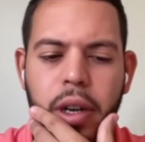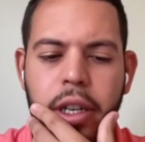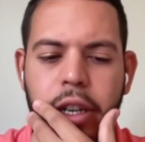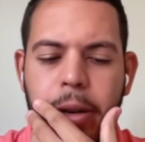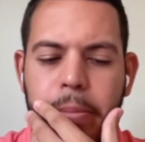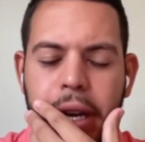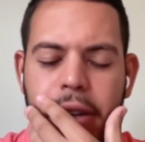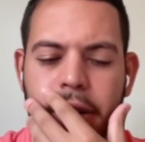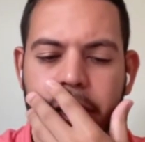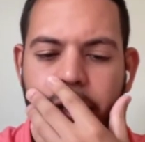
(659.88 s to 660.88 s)
are your
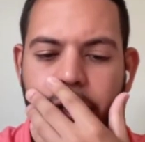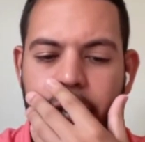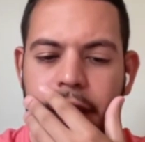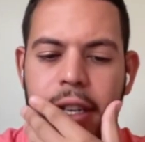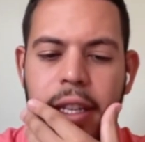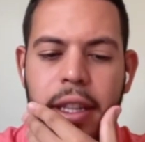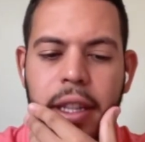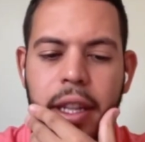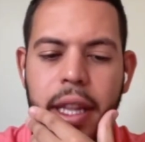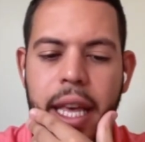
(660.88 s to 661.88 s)
competitors in
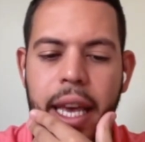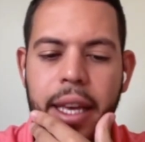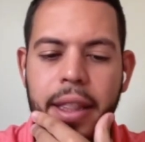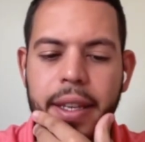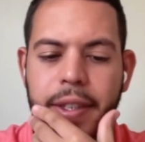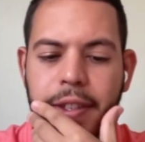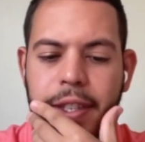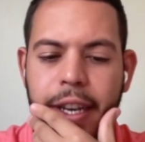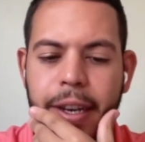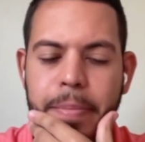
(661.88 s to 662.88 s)
this
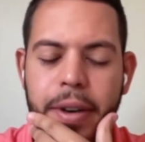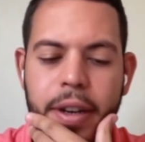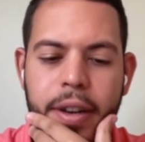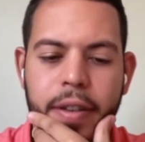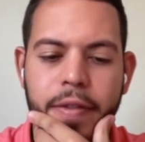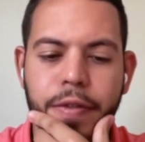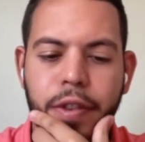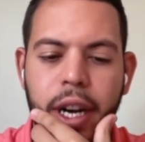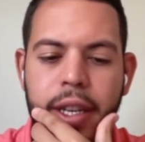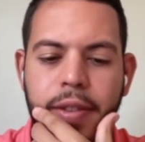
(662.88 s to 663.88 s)
type of
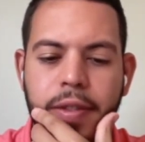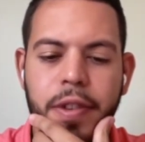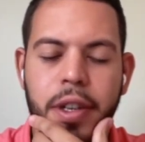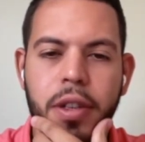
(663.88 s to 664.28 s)
race for